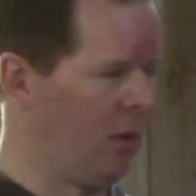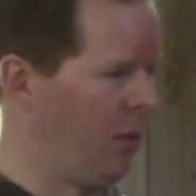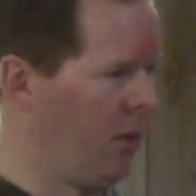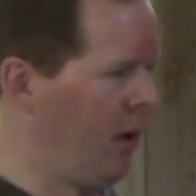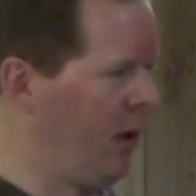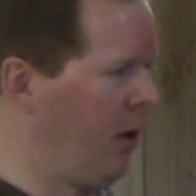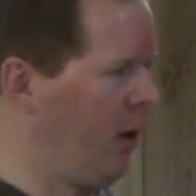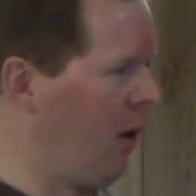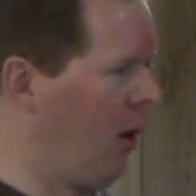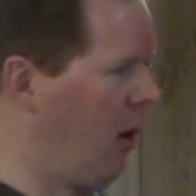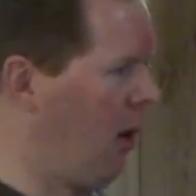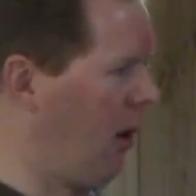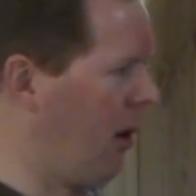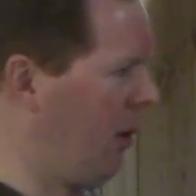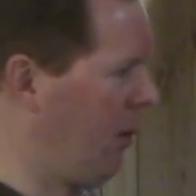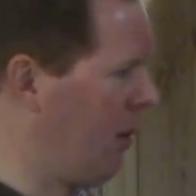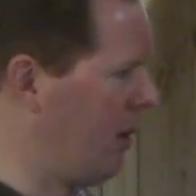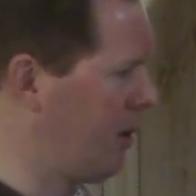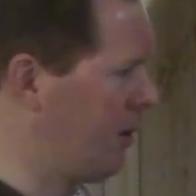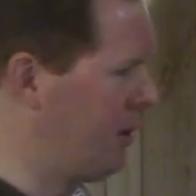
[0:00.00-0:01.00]
on where you are
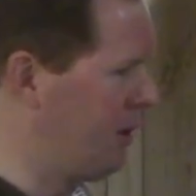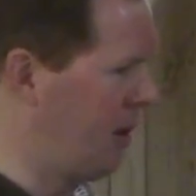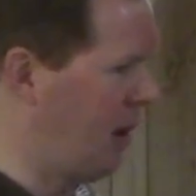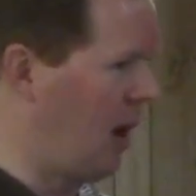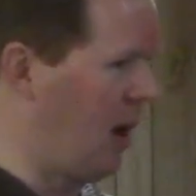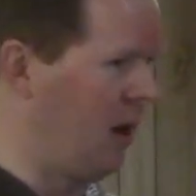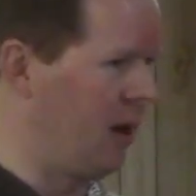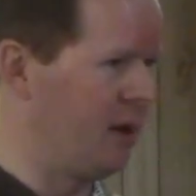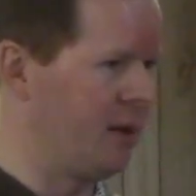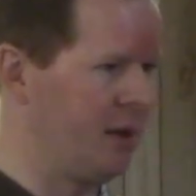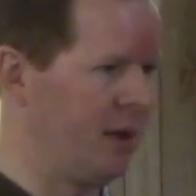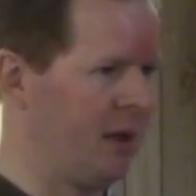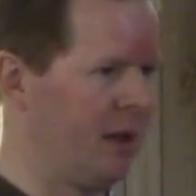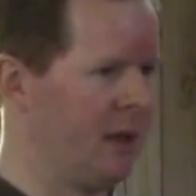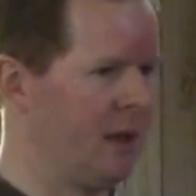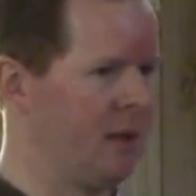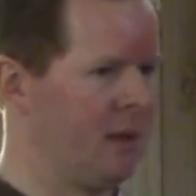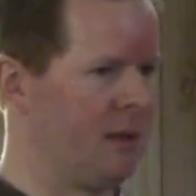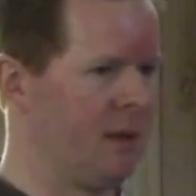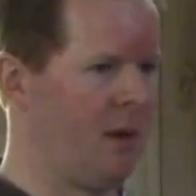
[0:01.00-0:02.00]
and what your geology
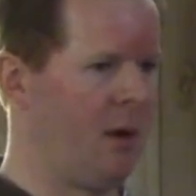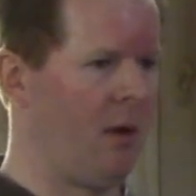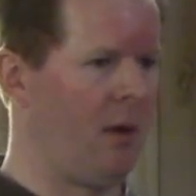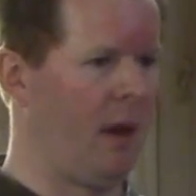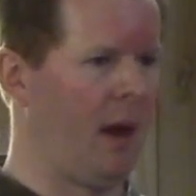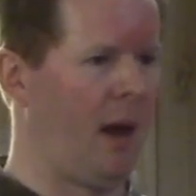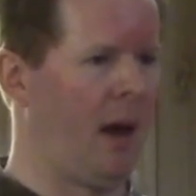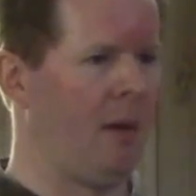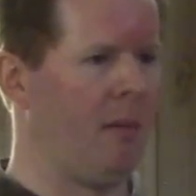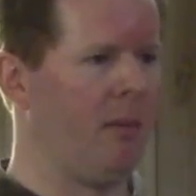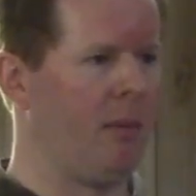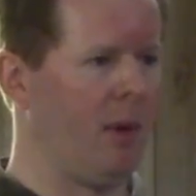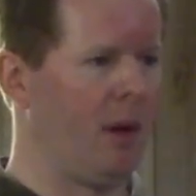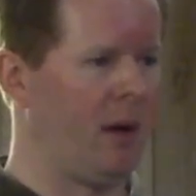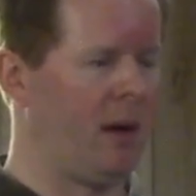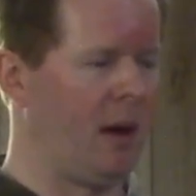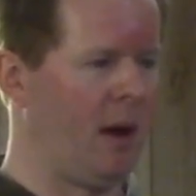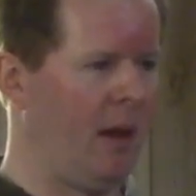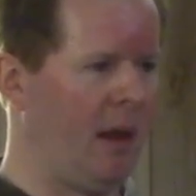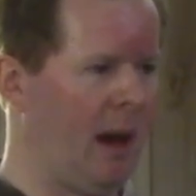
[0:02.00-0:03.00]
is and all that,
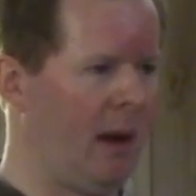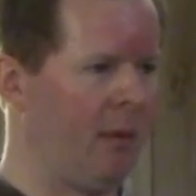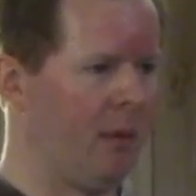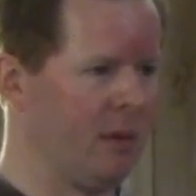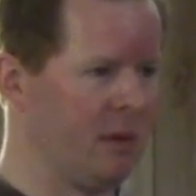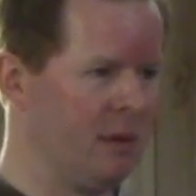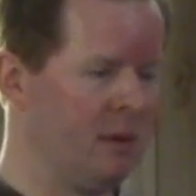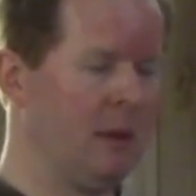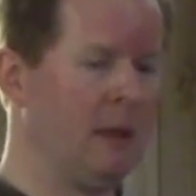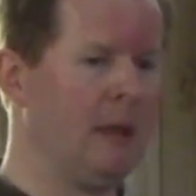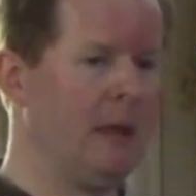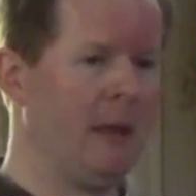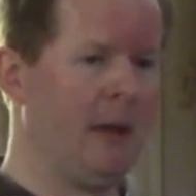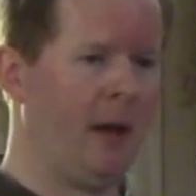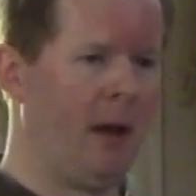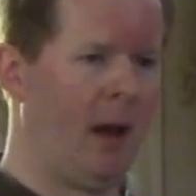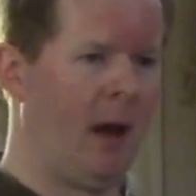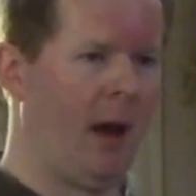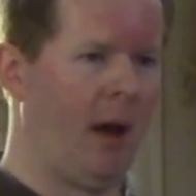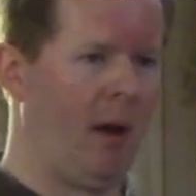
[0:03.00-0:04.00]
but uh, that was
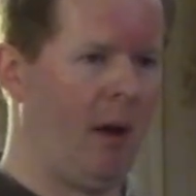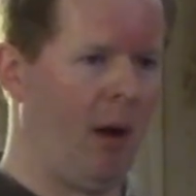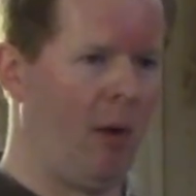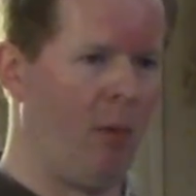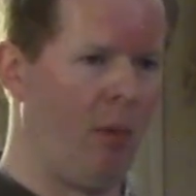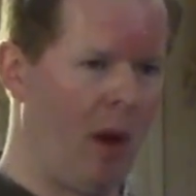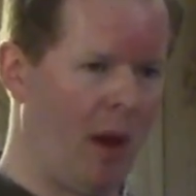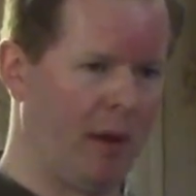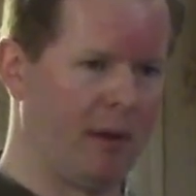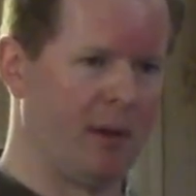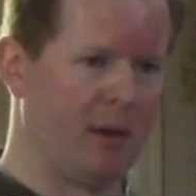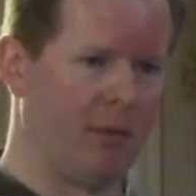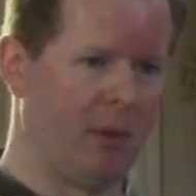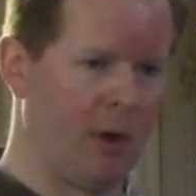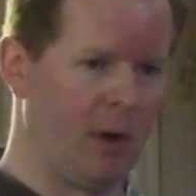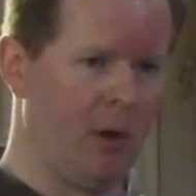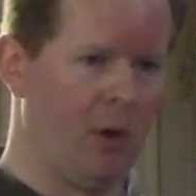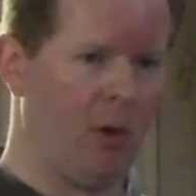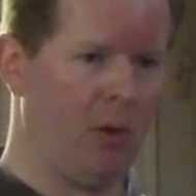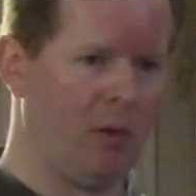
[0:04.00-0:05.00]
uh, a
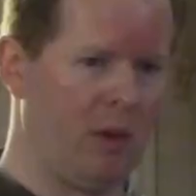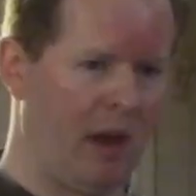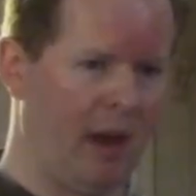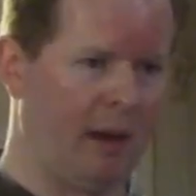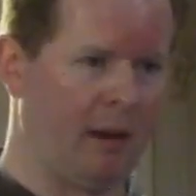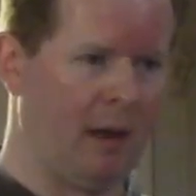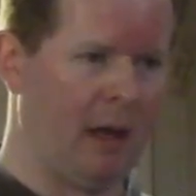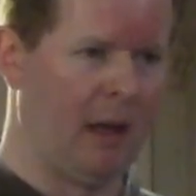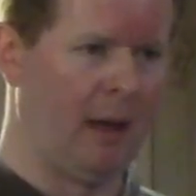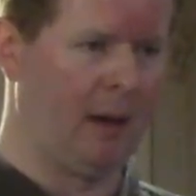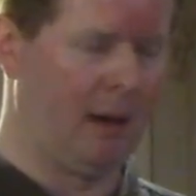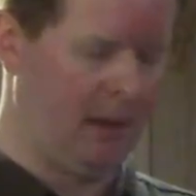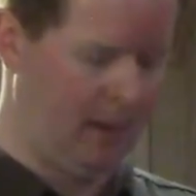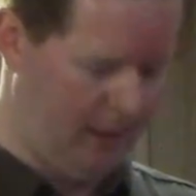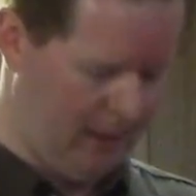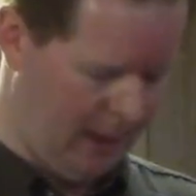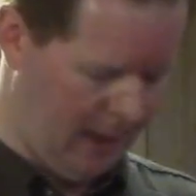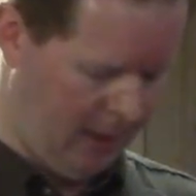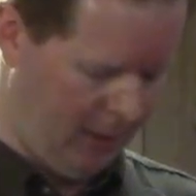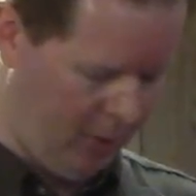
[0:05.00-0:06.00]
relatively new technique
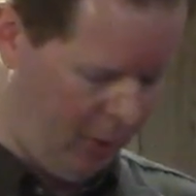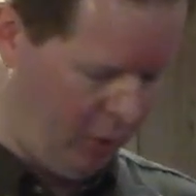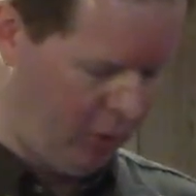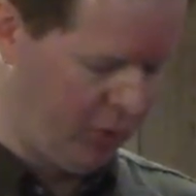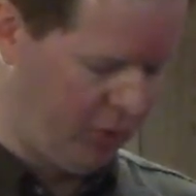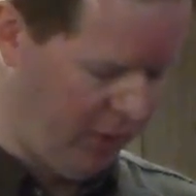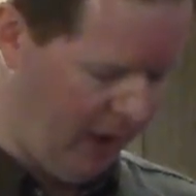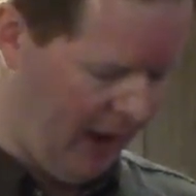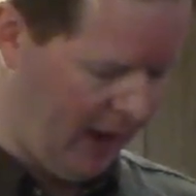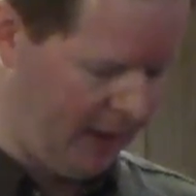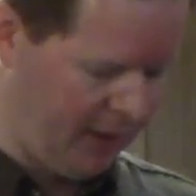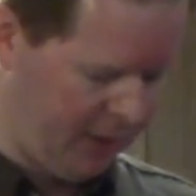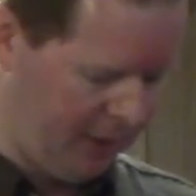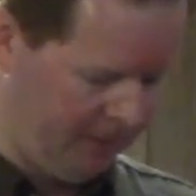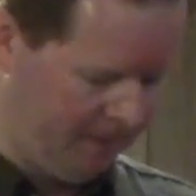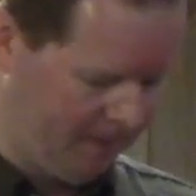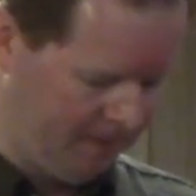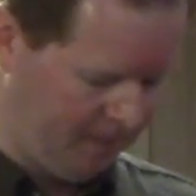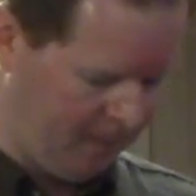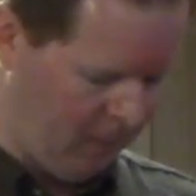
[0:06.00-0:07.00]
uh, or new
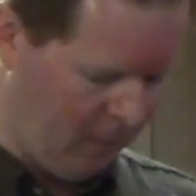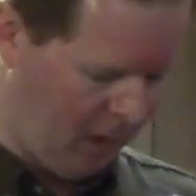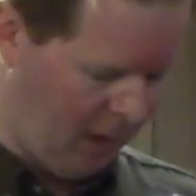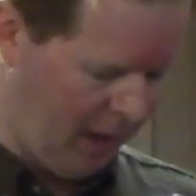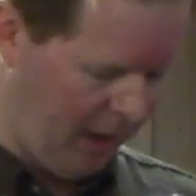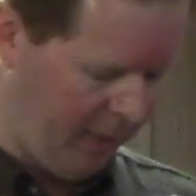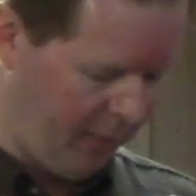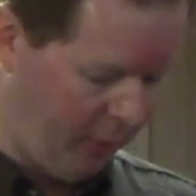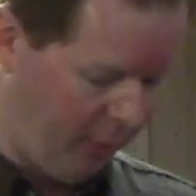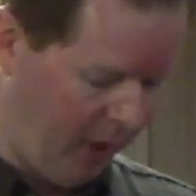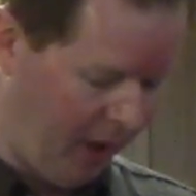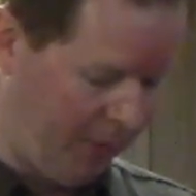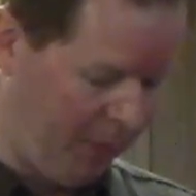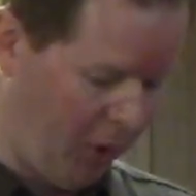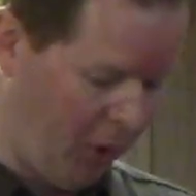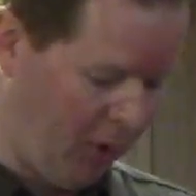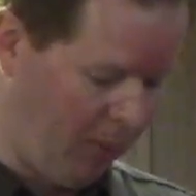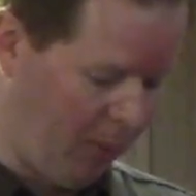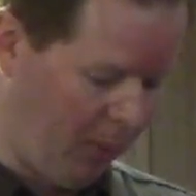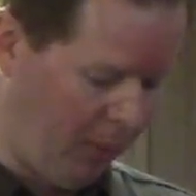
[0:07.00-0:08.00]
strategy, and direct
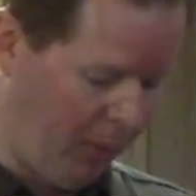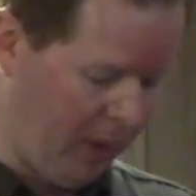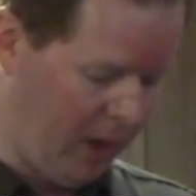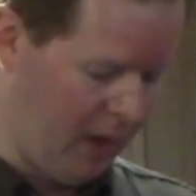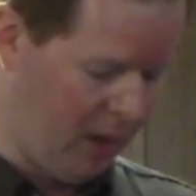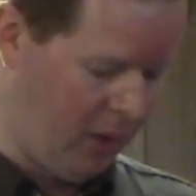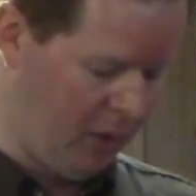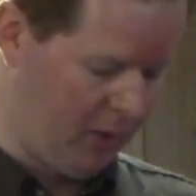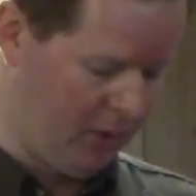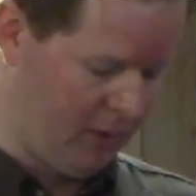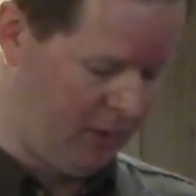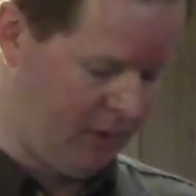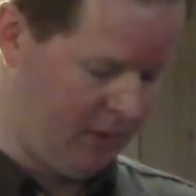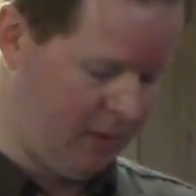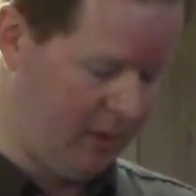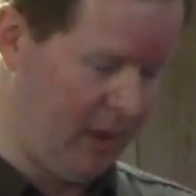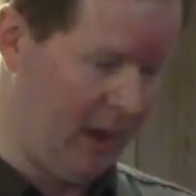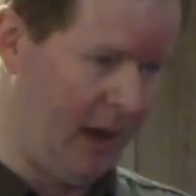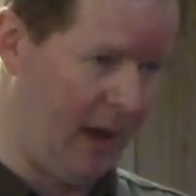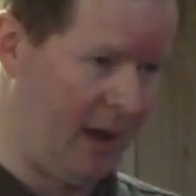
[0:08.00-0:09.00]
potable
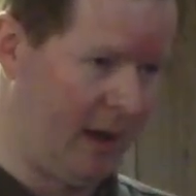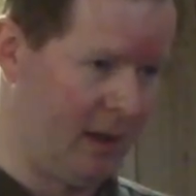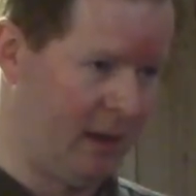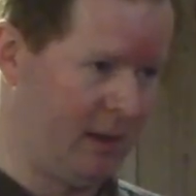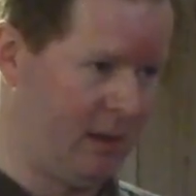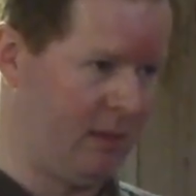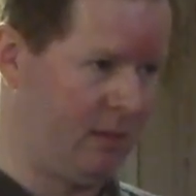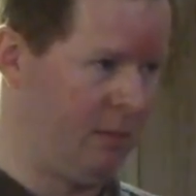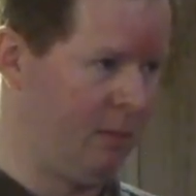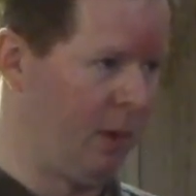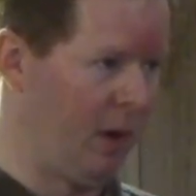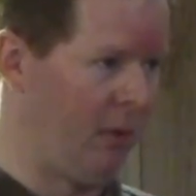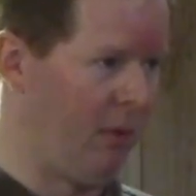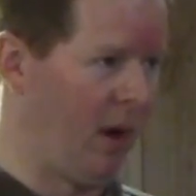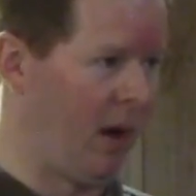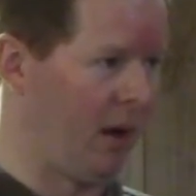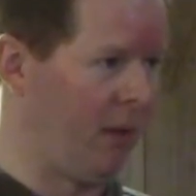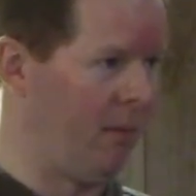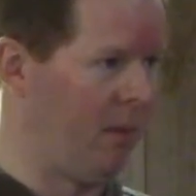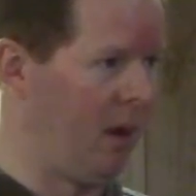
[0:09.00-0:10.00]
reuse has been
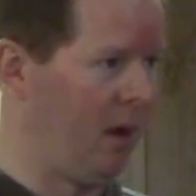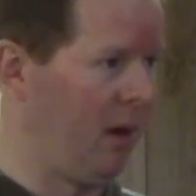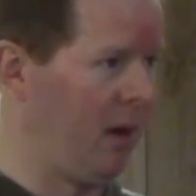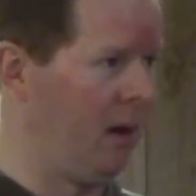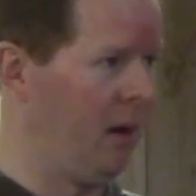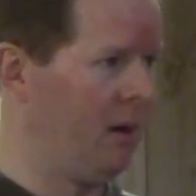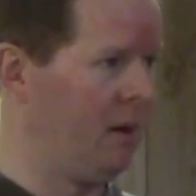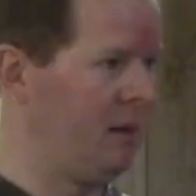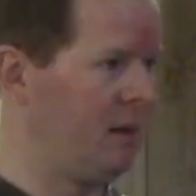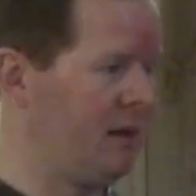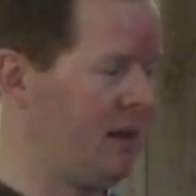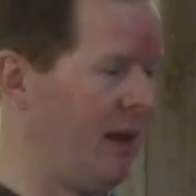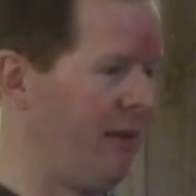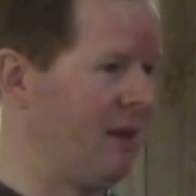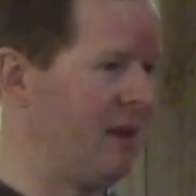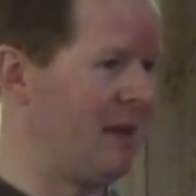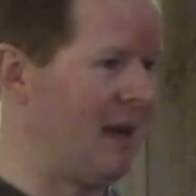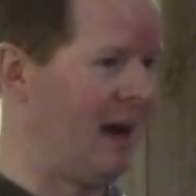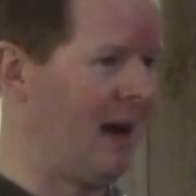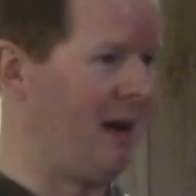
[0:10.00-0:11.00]
recommended
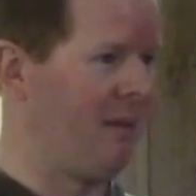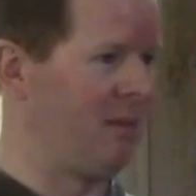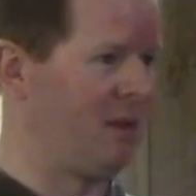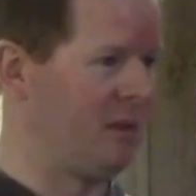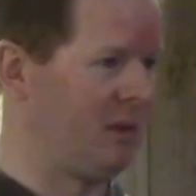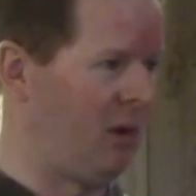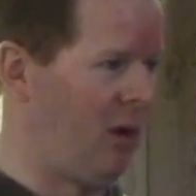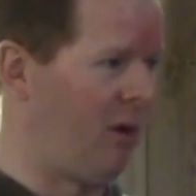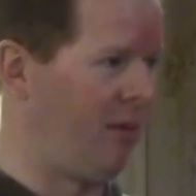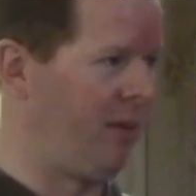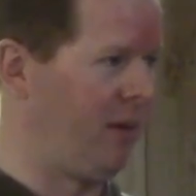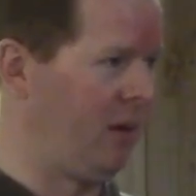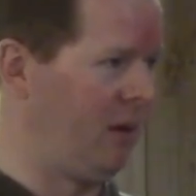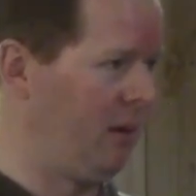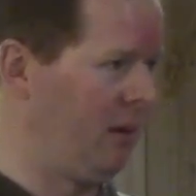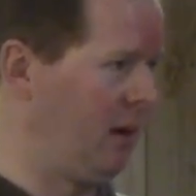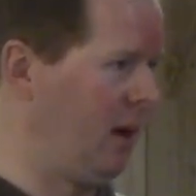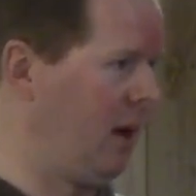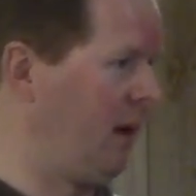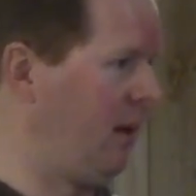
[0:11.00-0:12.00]
seven times as often
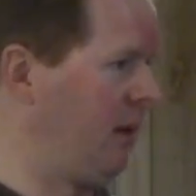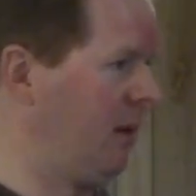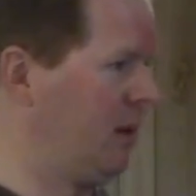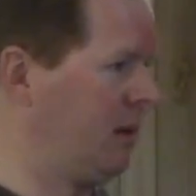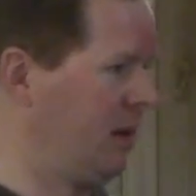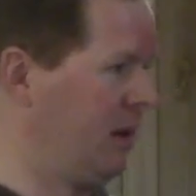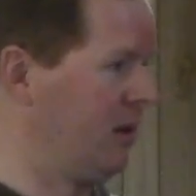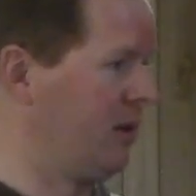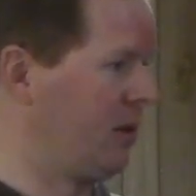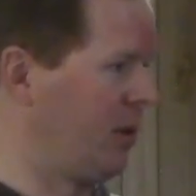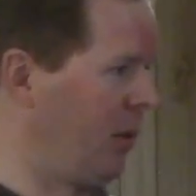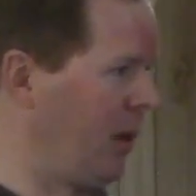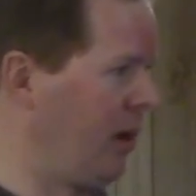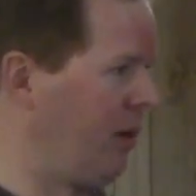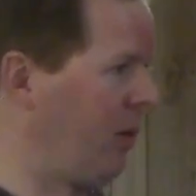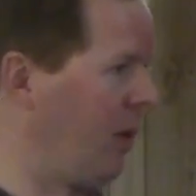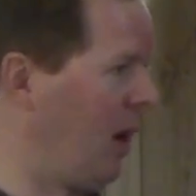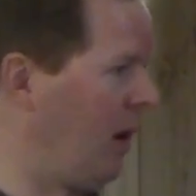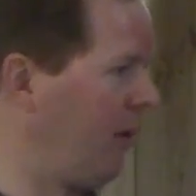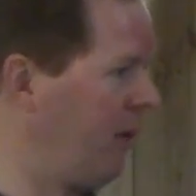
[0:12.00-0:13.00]
in, since twenty
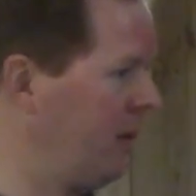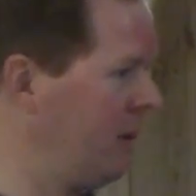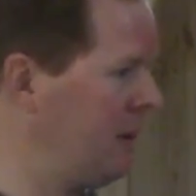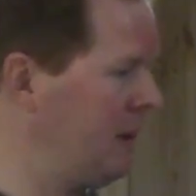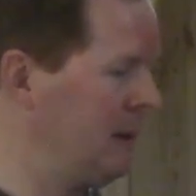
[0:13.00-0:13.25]
twelve